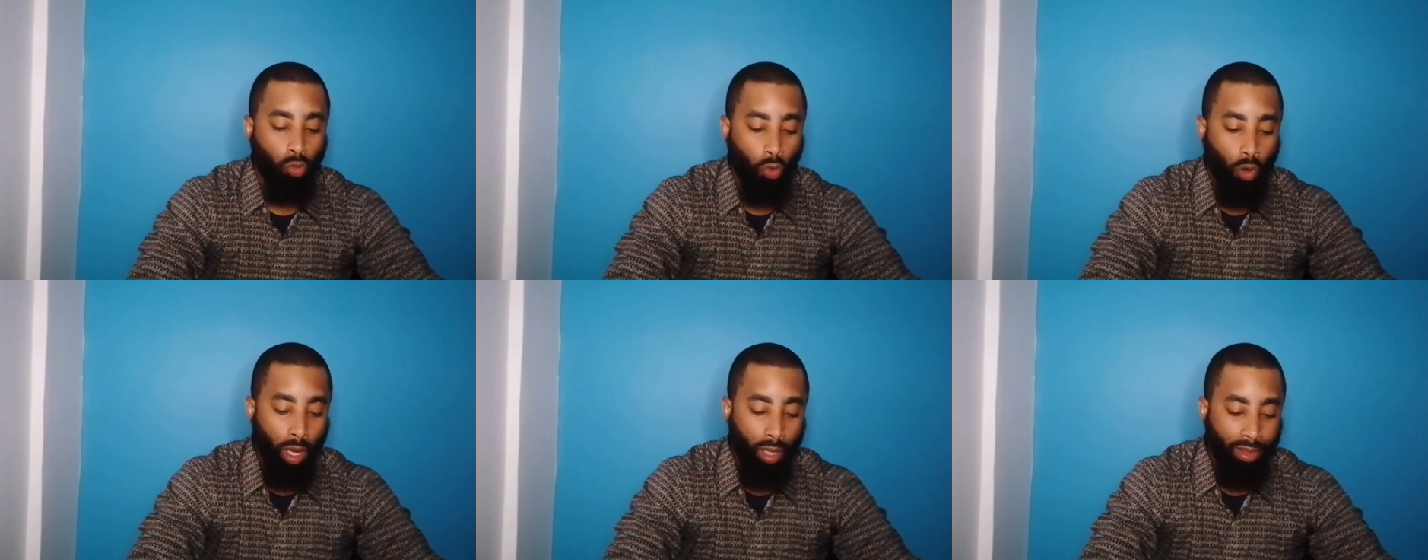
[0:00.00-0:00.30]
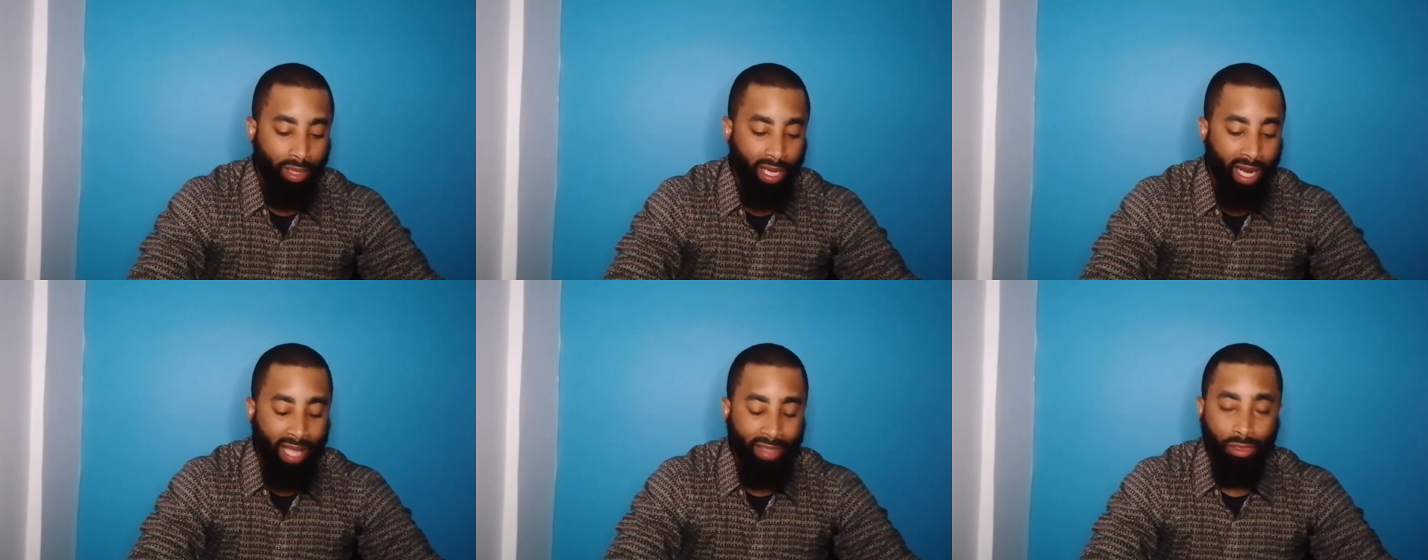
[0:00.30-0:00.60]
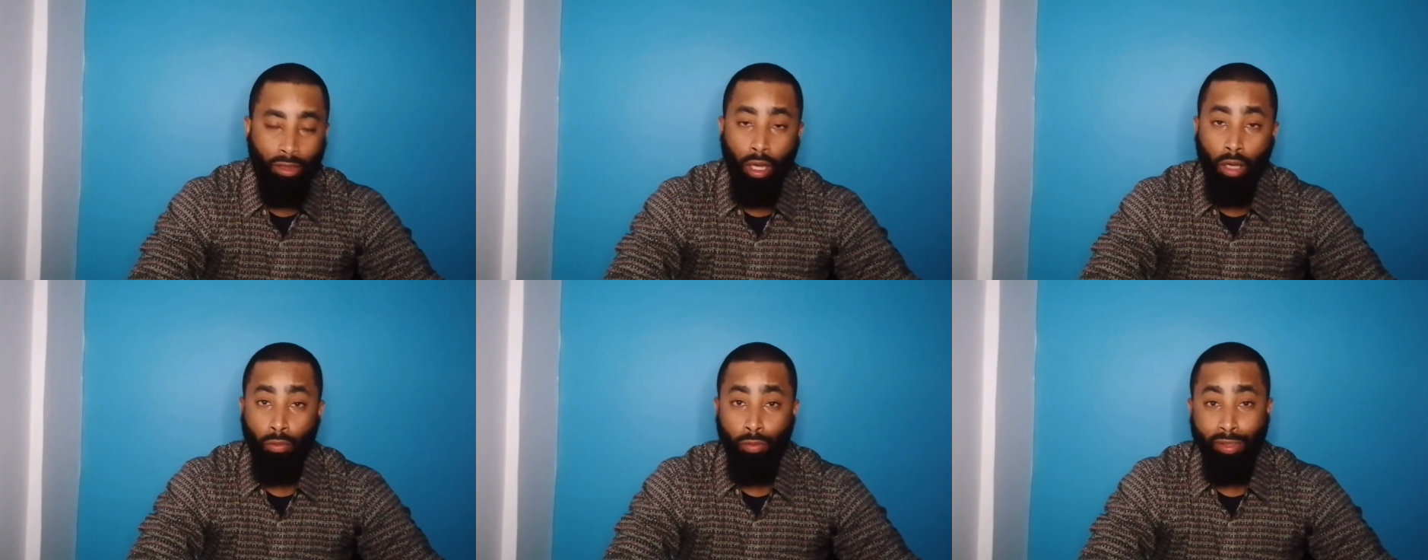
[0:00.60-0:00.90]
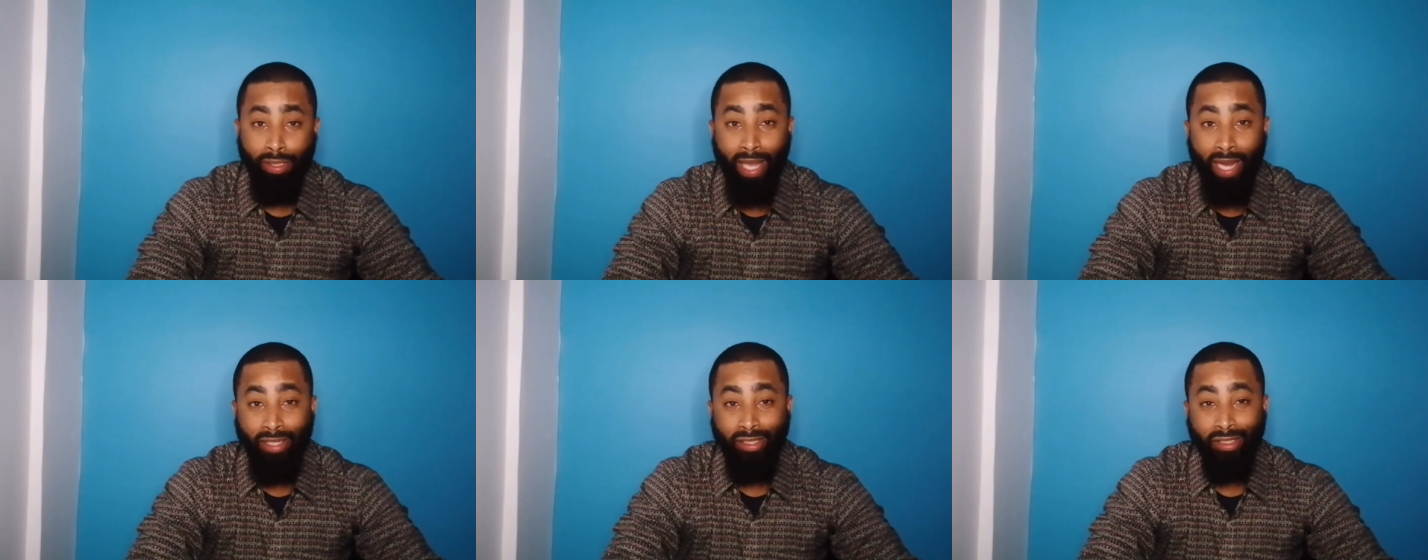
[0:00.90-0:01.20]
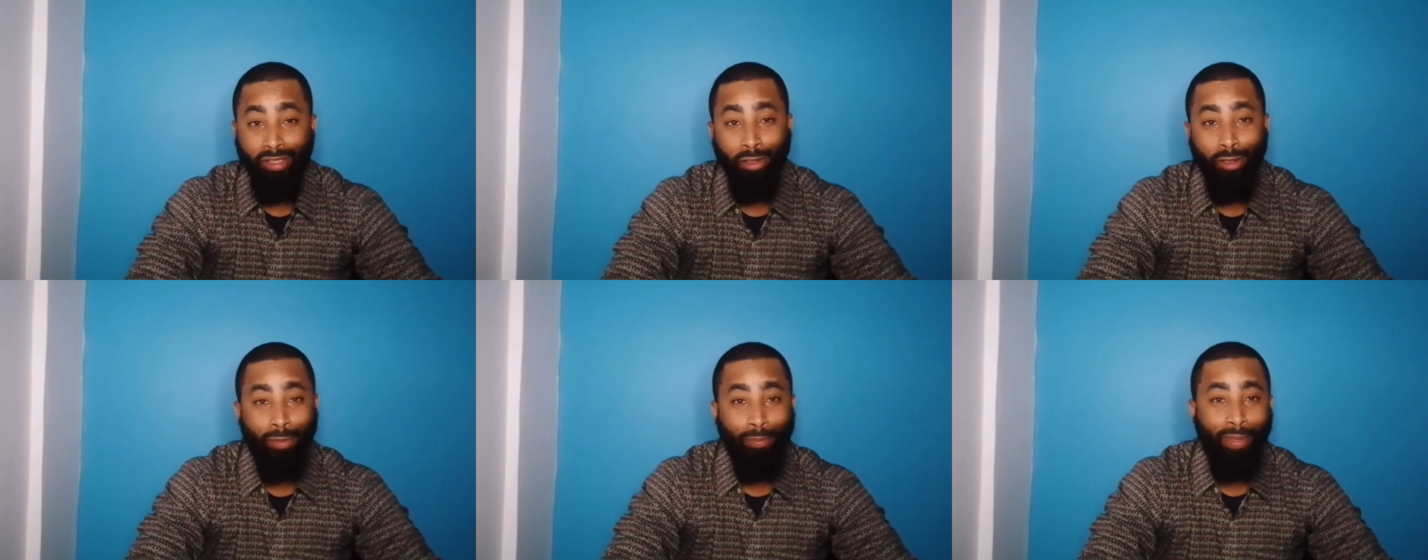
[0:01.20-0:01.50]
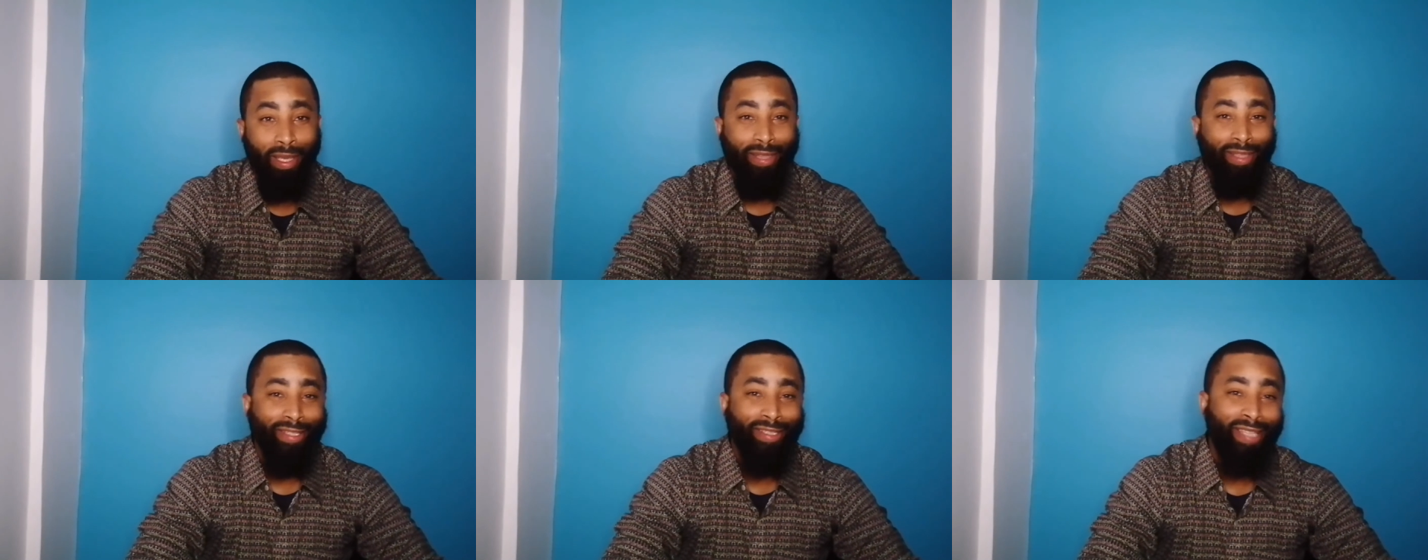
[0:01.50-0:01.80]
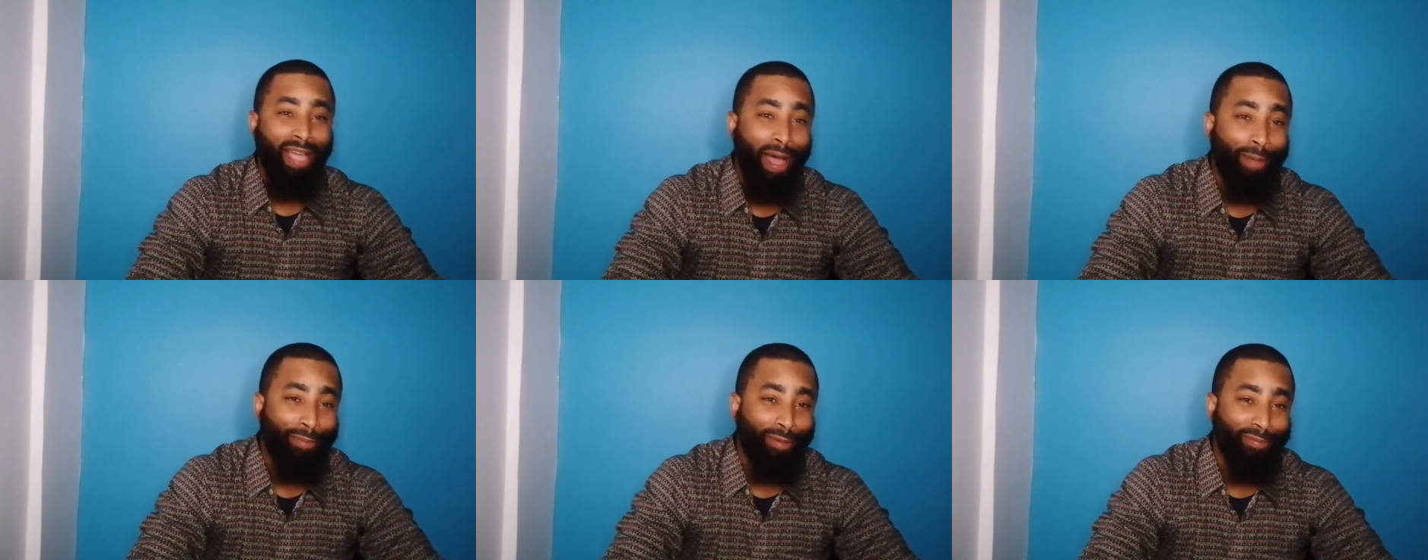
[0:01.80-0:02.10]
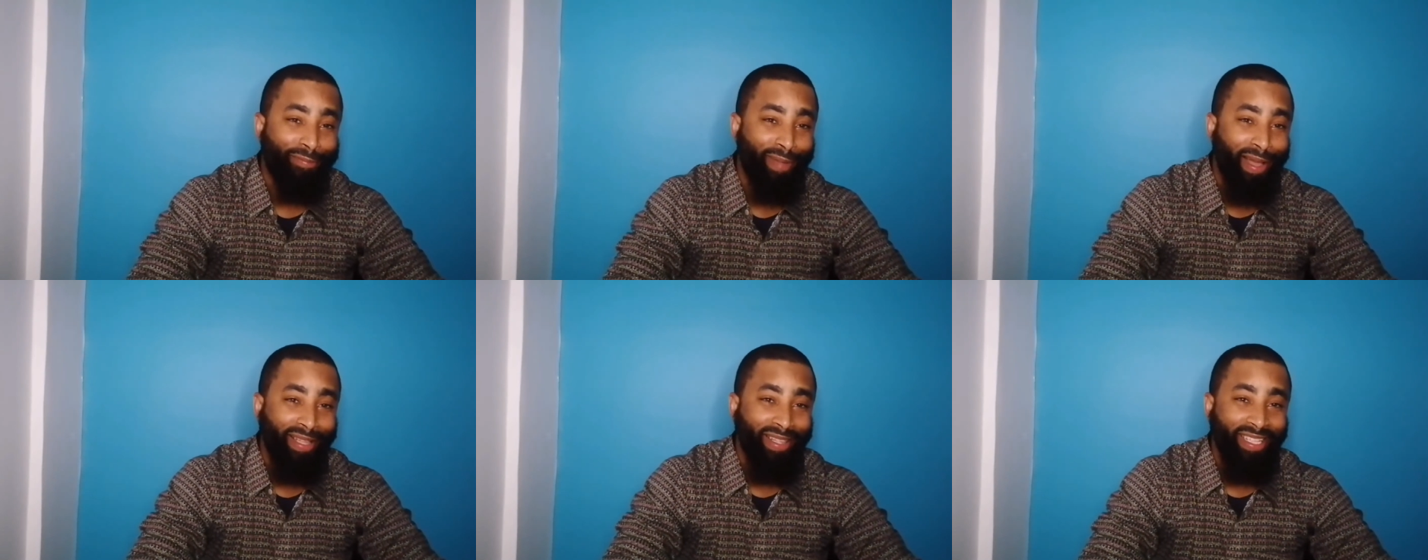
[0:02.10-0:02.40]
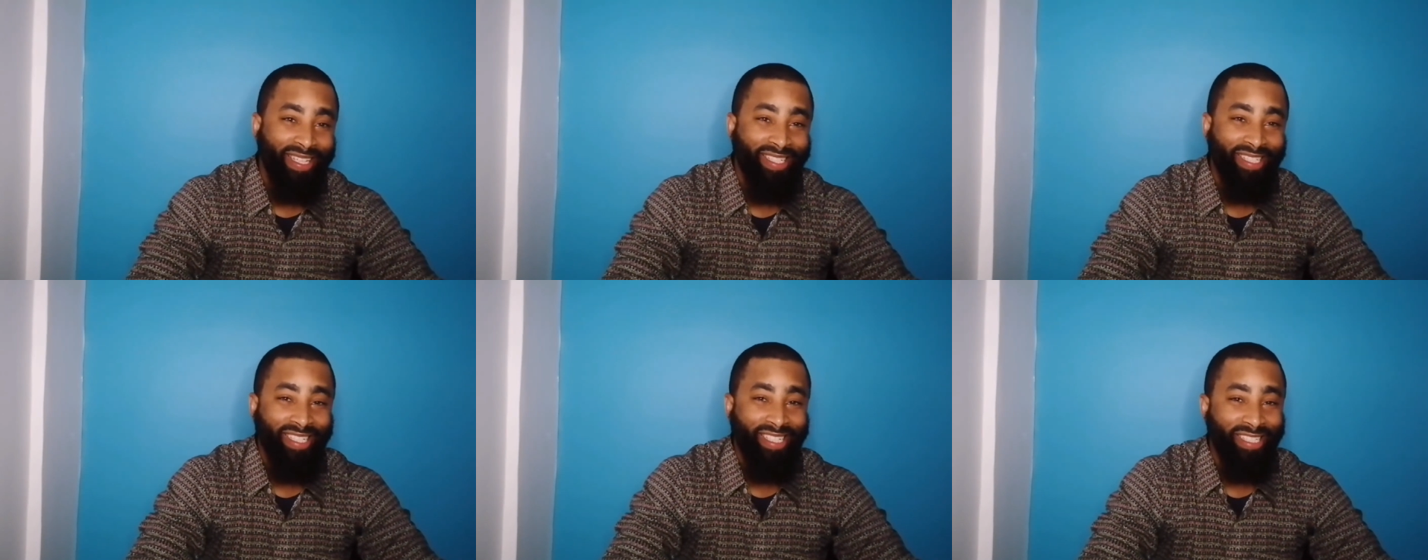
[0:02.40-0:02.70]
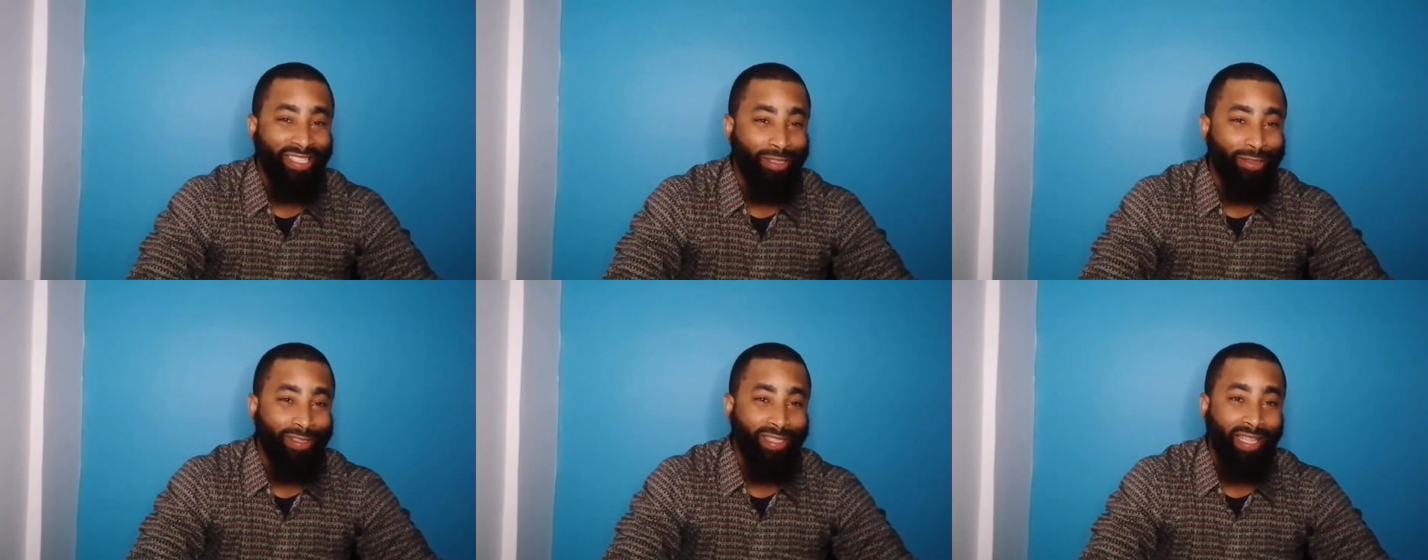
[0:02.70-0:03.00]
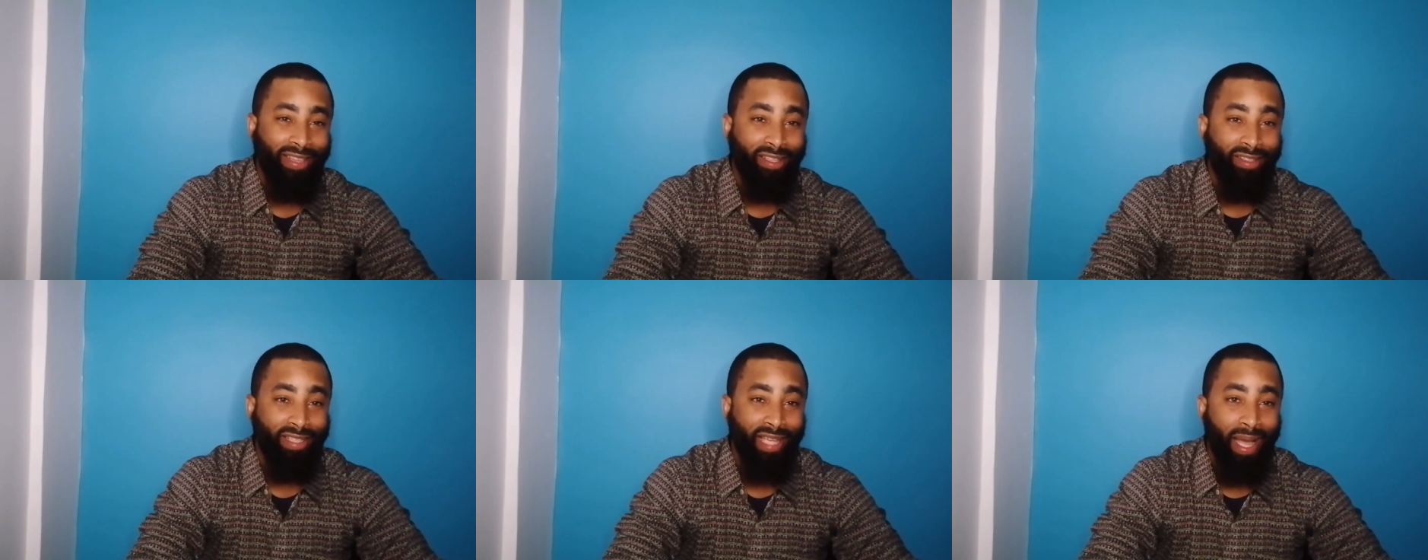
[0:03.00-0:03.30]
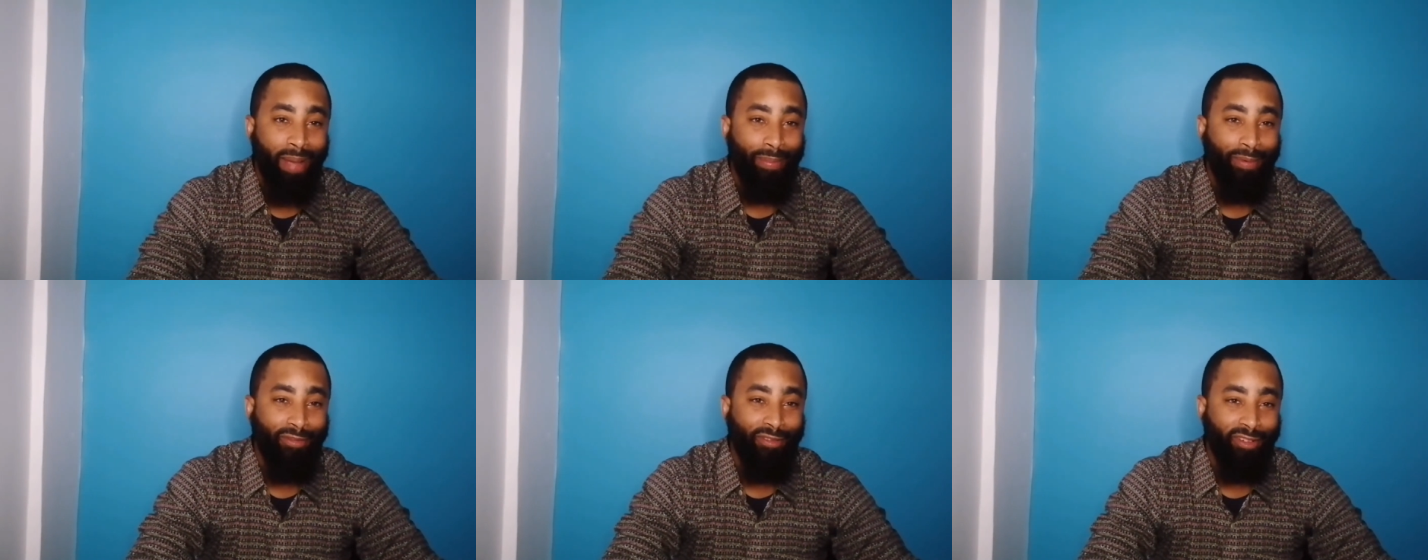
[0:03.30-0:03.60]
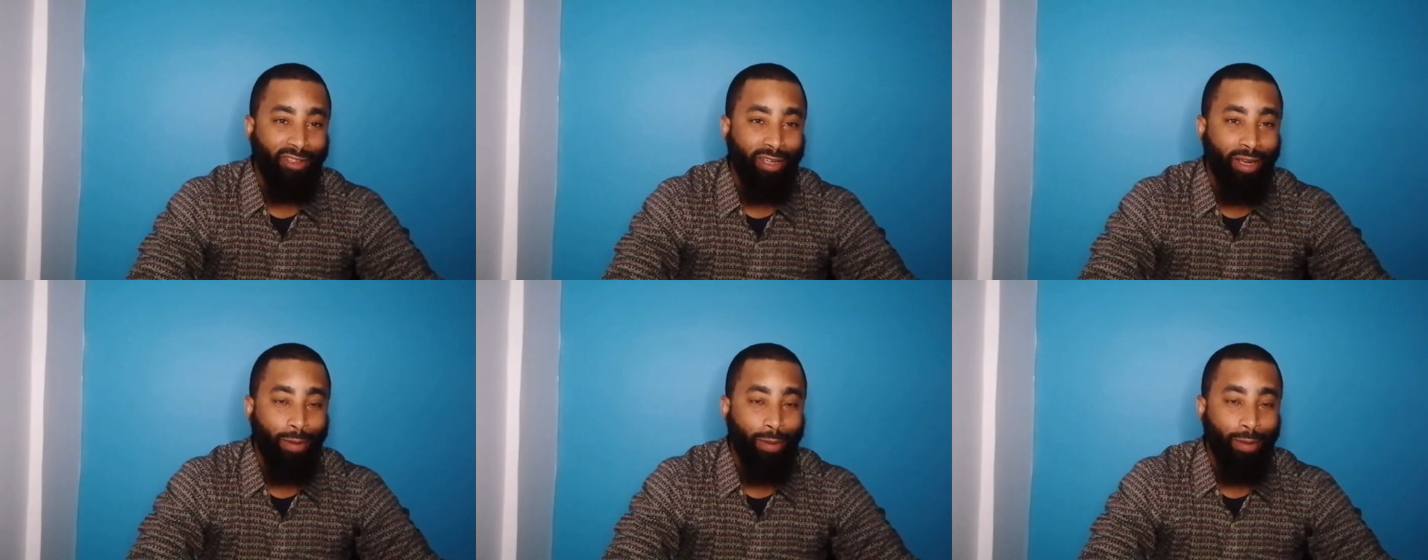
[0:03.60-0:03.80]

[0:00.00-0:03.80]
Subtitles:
one that I thought was actually going to be at the top of my list because it was at the top of a